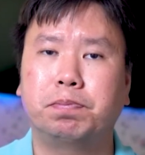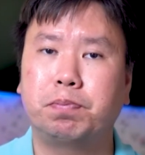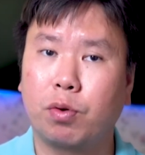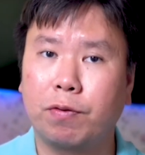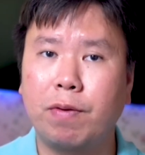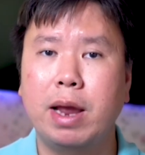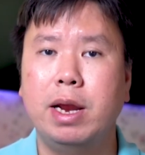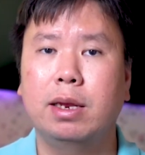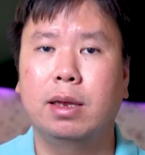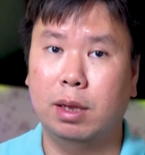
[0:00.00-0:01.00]

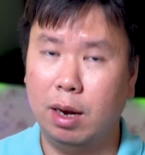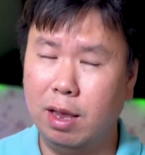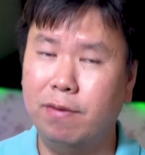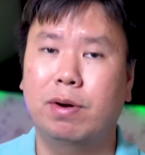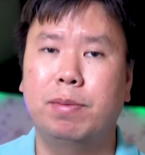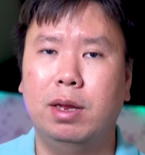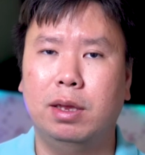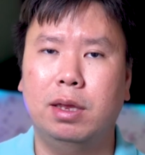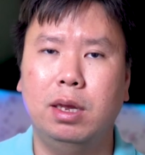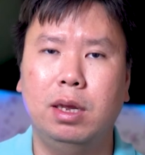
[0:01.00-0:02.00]
providing
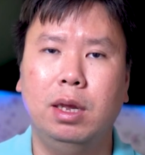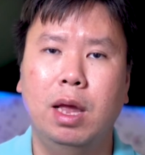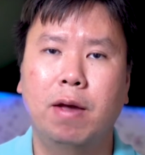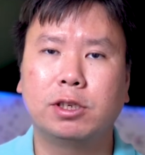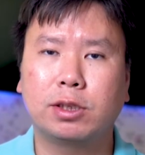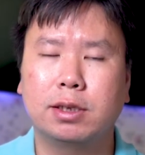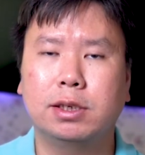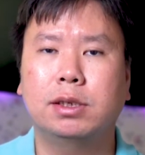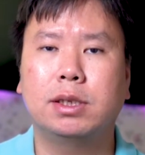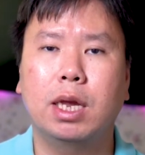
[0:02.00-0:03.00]
deliverability
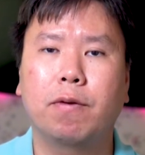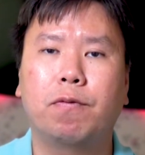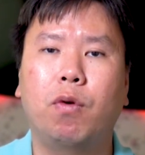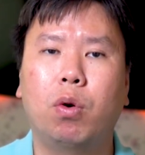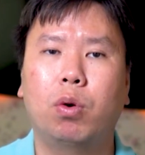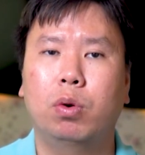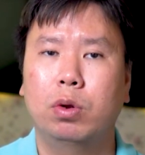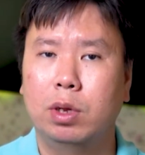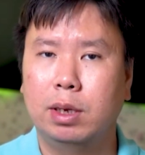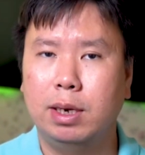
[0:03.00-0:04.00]
statistic for
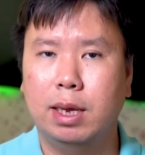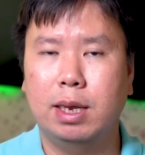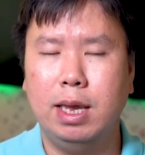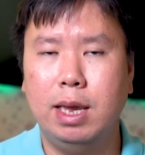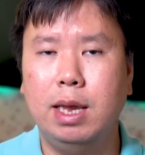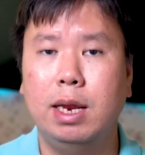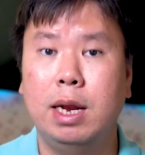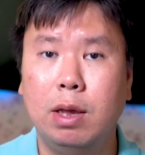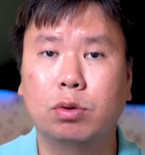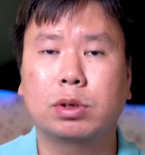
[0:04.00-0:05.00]
the
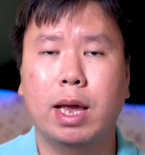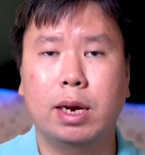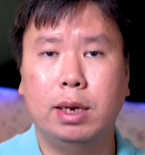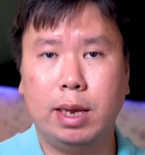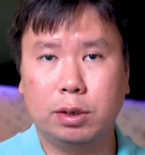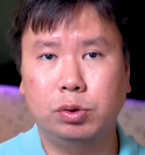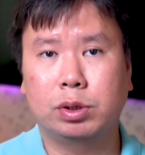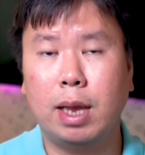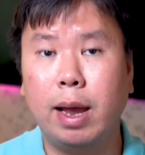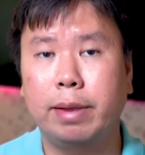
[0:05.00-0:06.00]
e-newsletter that you
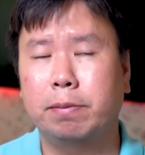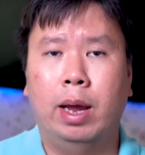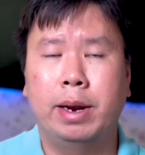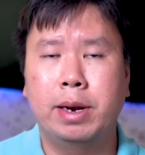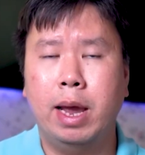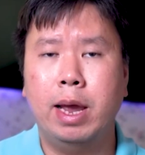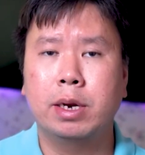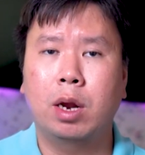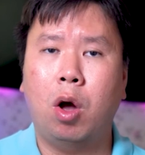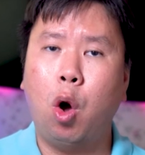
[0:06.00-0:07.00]
send. And
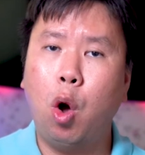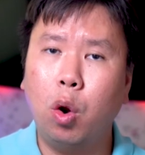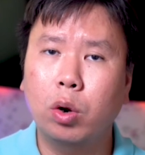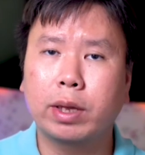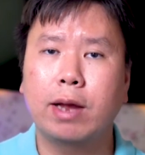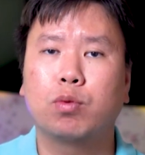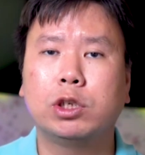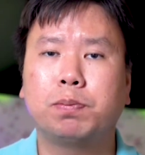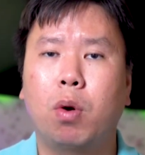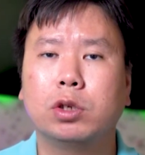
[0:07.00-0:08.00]
then all
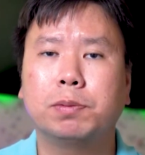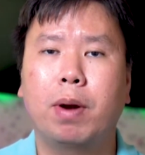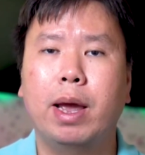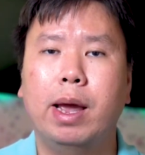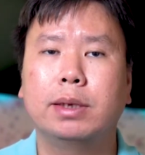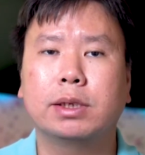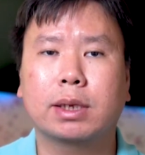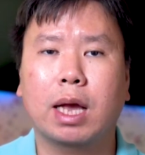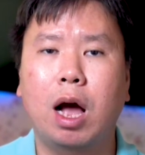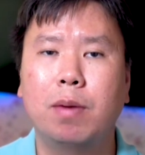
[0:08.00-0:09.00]
GetResponse plans
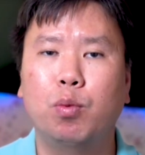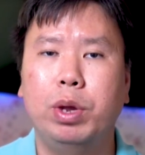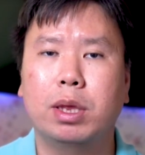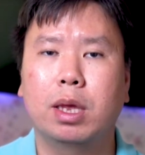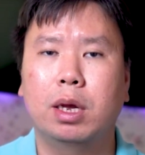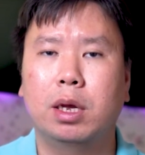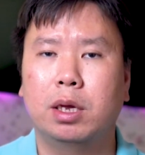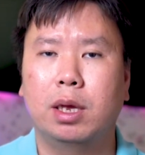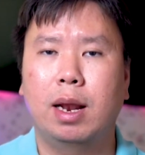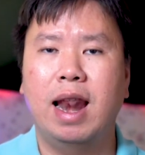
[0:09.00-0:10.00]
come with
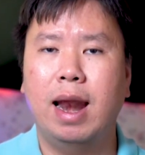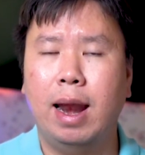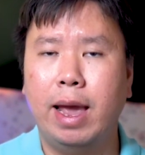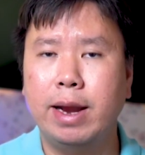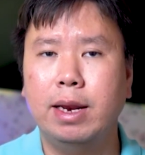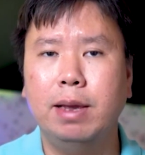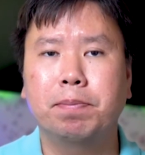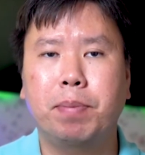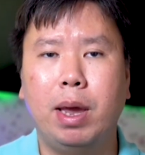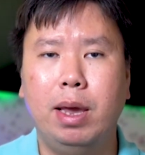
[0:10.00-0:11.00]
a
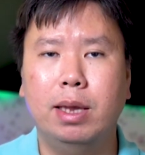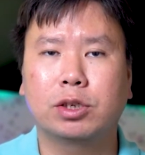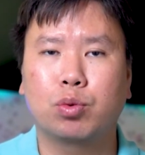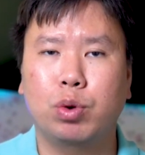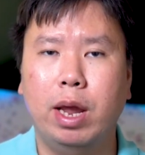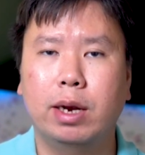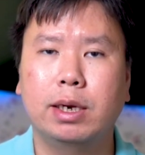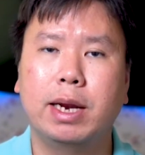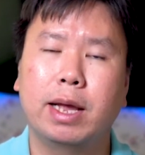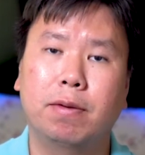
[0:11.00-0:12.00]
landing page
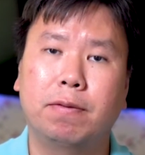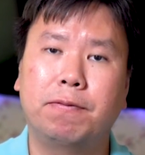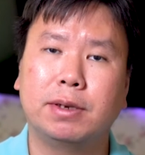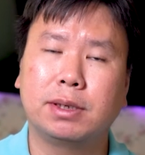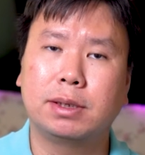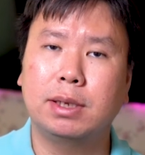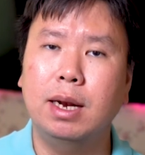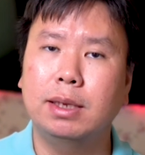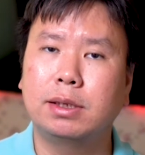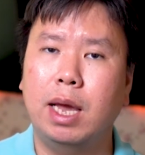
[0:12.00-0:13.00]
creator that
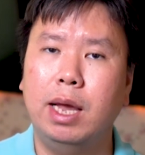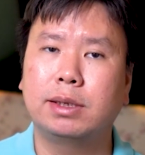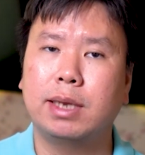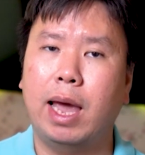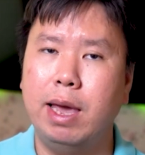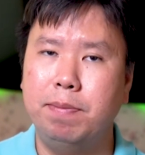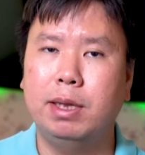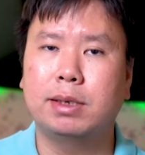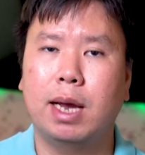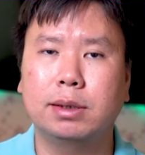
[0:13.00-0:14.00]
facilitates
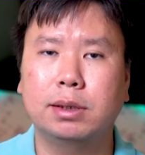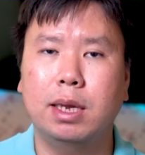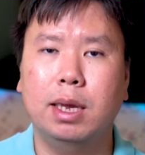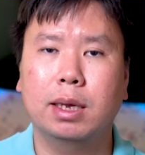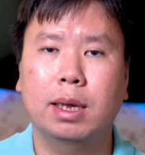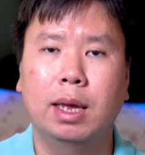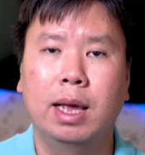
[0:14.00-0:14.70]
A/B testing,